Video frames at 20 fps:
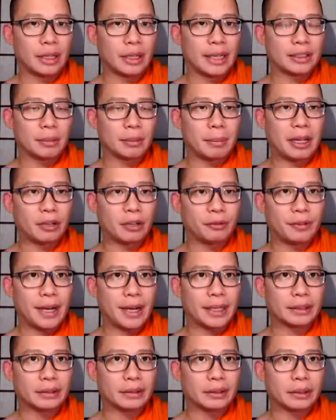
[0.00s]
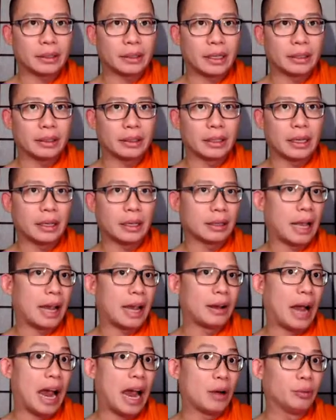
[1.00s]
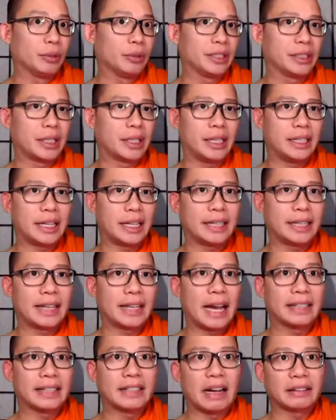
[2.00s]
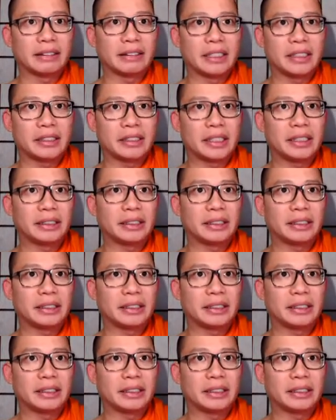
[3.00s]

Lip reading: As a matter of fact, I would say I got this thing